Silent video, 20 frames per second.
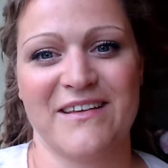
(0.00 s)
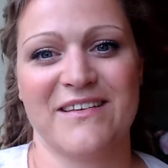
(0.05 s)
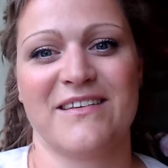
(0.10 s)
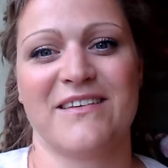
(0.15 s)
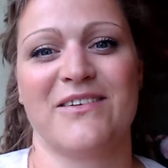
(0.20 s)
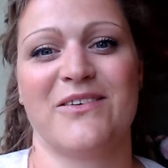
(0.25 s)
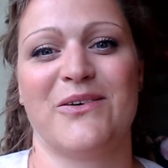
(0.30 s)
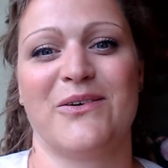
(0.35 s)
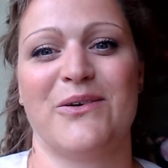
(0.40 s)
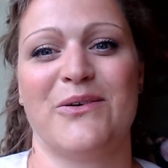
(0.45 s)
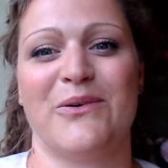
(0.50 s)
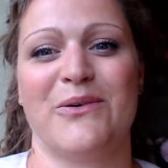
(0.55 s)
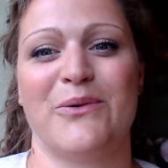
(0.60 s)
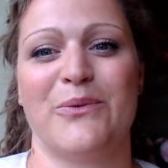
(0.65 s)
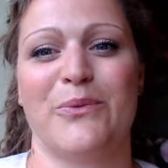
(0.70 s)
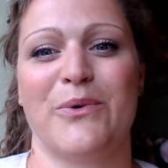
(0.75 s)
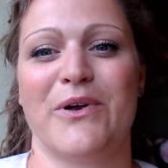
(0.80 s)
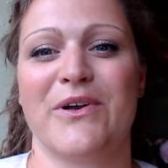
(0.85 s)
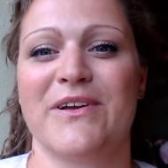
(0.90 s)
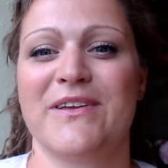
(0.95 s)
to
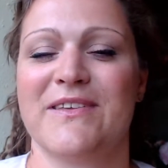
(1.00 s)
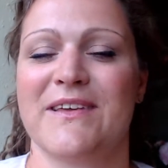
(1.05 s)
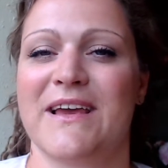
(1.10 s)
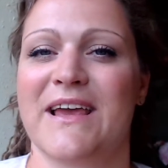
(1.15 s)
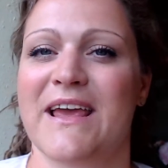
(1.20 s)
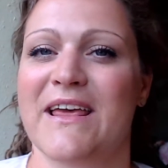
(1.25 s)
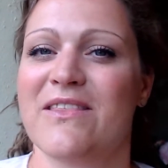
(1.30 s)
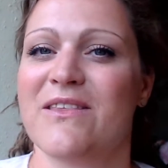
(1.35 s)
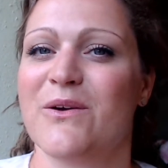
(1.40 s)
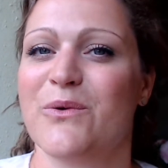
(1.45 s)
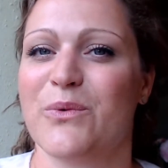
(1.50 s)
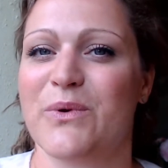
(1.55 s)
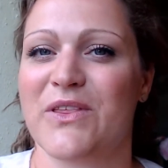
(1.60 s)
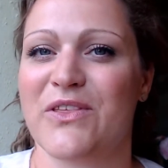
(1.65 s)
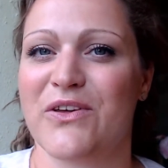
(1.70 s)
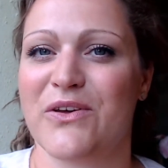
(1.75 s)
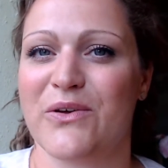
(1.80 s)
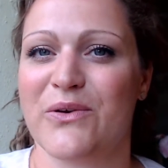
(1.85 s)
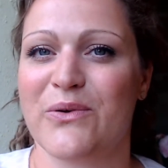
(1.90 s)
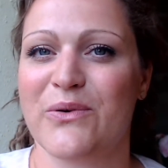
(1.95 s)
work together with
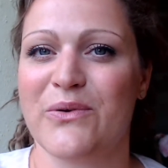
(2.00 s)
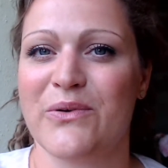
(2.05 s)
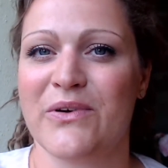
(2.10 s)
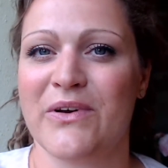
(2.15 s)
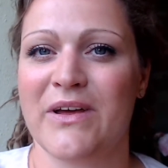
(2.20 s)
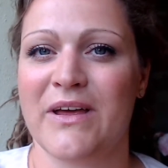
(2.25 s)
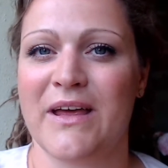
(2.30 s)
you